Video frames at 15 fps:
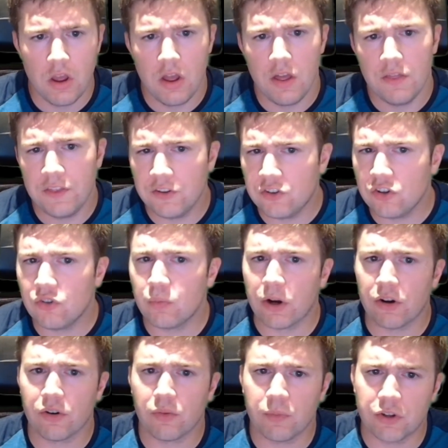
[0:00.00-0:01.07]
This is
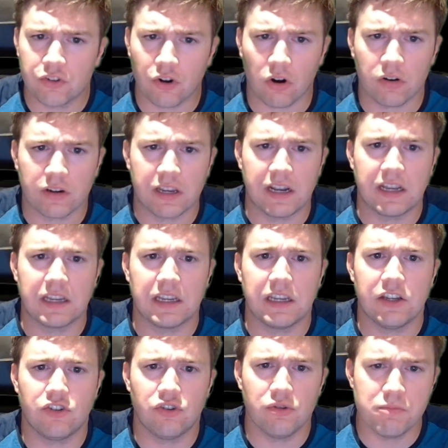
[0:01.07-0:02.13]
where we start getting
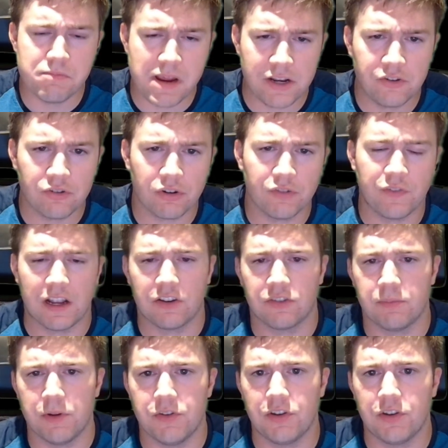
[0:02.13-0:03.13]
into major advancements